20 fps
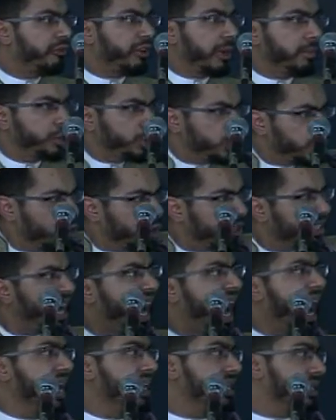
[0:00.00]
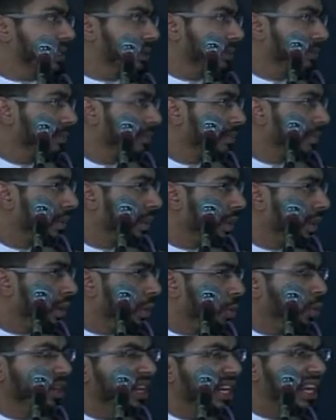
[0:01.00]
from two sides
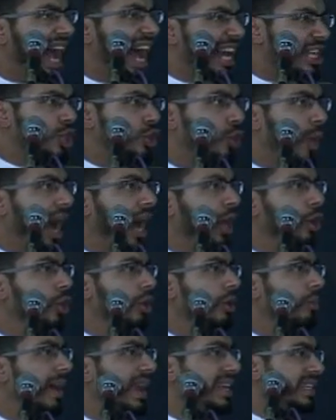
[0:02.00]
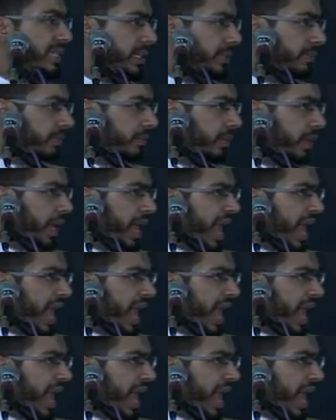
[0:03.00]
with regards to Ahlul Bayt.